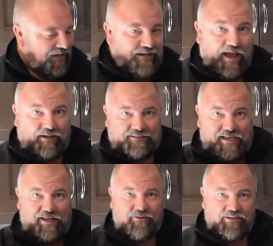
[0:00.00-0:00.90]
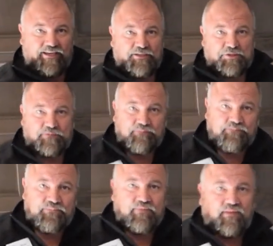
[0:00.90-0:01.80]
Now let's enter the kitchen.
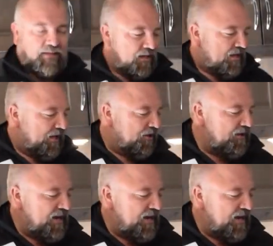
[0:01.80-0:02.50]
Here